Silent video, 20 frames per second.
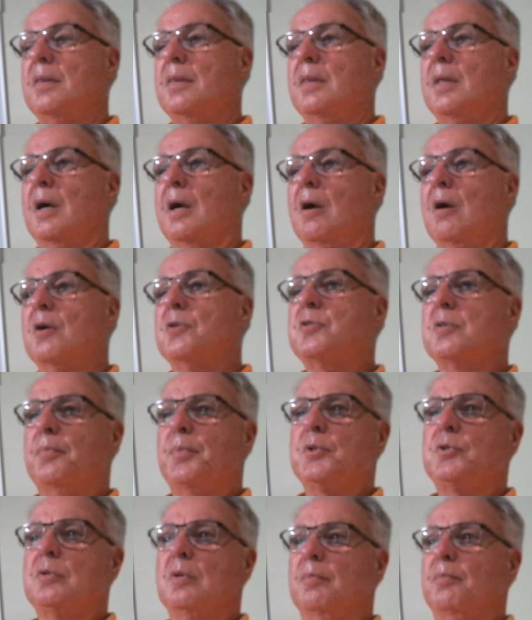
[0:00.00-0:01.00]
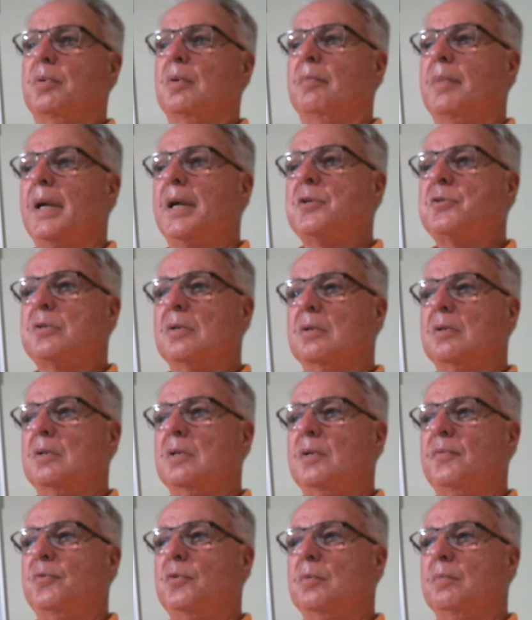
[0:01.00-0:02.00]
I also put you on probation
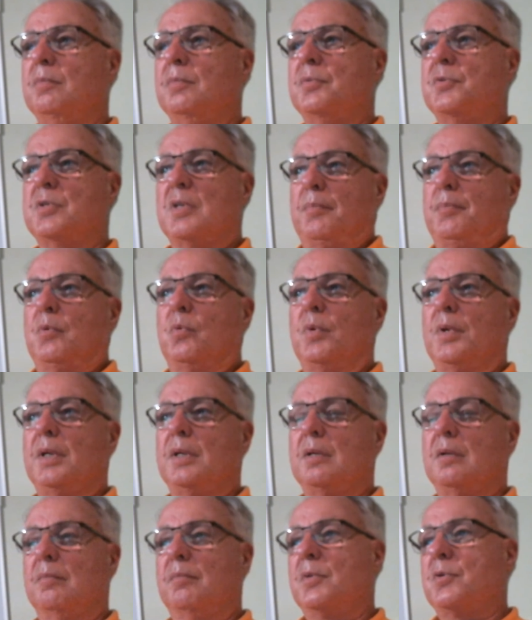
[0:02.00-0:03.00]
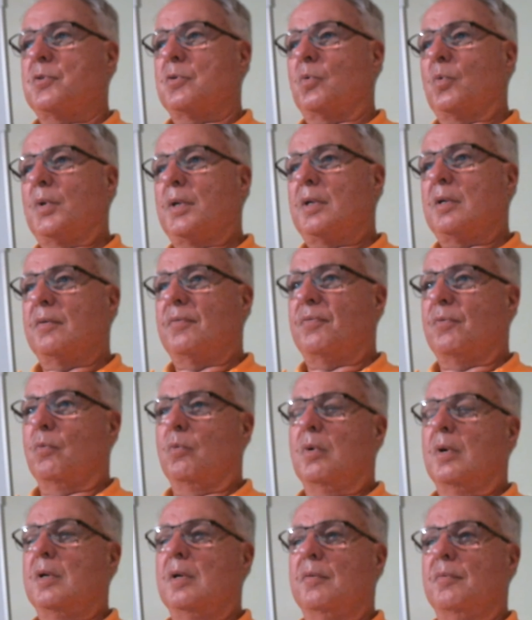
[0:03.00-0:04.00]
if you skip a week or miss a week for
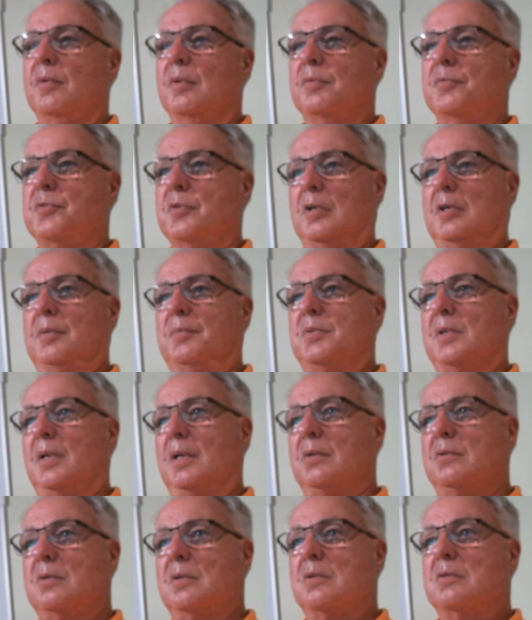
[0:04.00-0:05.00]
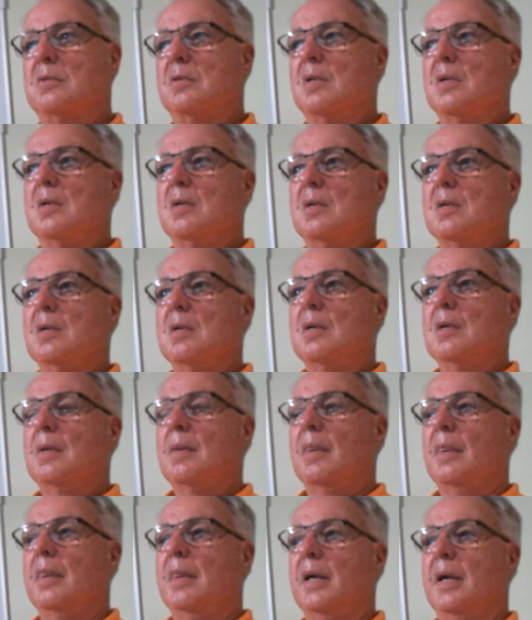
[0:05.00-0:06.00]
whatever circumstances,
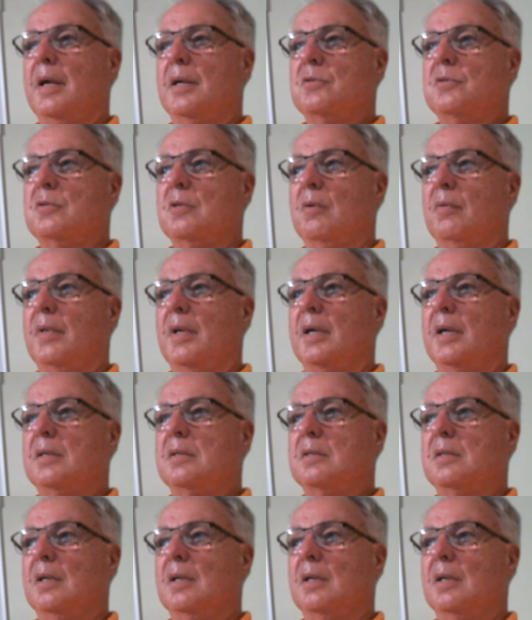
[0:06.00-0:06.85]
that so that